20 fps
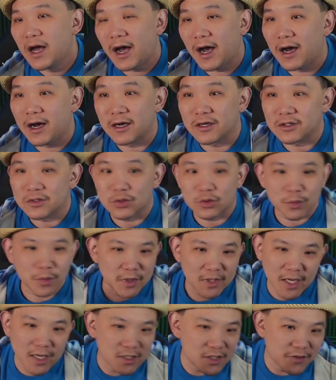uh, super
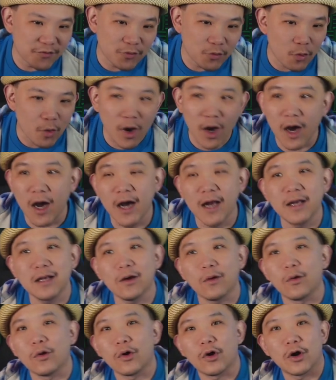thanks if you want,
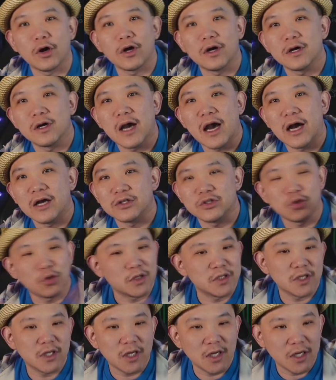or uh,
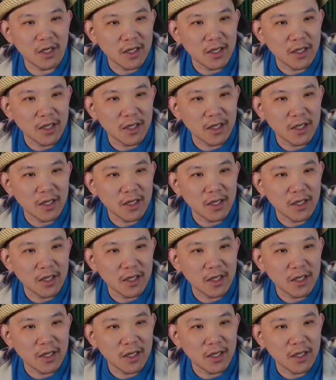join the